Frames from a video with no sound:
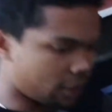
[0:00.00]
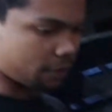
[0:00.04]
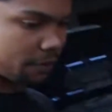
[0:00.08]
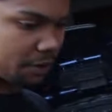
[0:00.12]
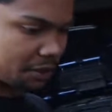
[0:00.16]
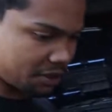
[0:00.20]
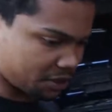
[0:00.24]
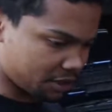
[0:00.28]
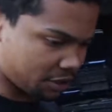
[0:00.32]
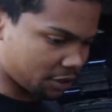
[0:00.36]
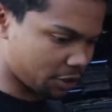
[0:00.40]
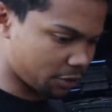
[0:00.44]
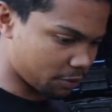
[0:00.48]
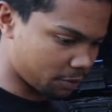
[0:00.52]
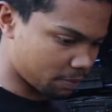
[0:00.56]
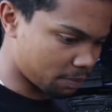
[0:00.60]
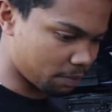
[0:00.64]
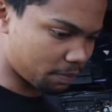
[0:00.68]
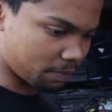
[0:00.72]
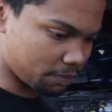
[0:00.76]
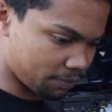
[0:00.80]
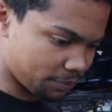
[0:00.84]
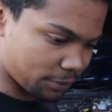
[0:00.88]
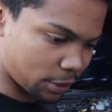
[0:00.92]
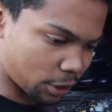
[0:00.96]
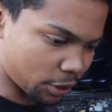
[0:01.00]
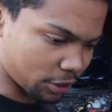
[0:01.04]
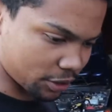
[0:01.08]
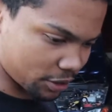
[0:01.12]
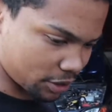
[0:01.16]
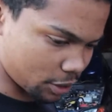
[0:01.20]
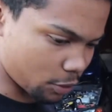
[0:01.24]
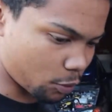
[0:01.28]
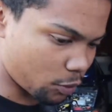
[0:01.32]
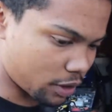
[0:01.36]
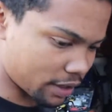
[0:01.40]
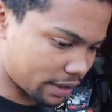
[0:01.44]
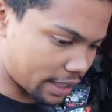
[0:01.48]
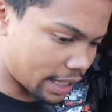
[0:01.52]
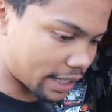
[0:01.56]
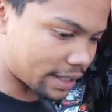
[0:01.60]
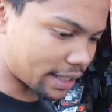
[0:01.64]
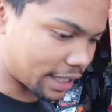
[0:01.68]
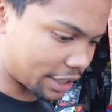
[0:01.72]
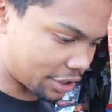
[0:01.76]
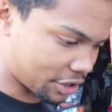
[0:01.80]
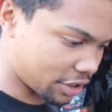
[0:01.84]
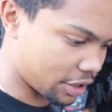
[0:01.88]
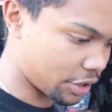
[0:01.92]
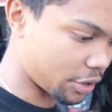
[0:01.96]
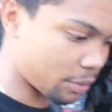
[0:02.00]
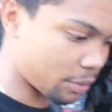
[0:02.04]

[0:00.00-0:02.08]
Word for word: obviously you lost the one that's actually